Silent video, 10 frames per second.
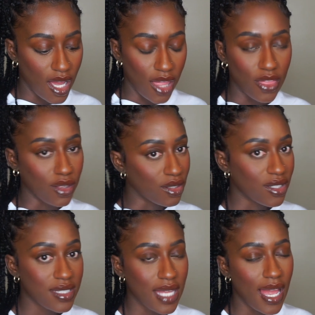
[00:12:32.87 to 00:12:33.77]
the
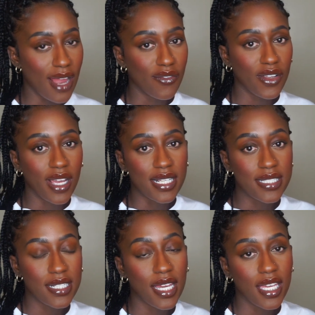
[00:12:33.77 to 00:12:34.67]
looks I have for you guys
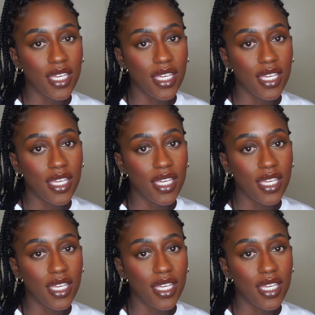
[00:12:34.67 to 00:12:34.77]
today.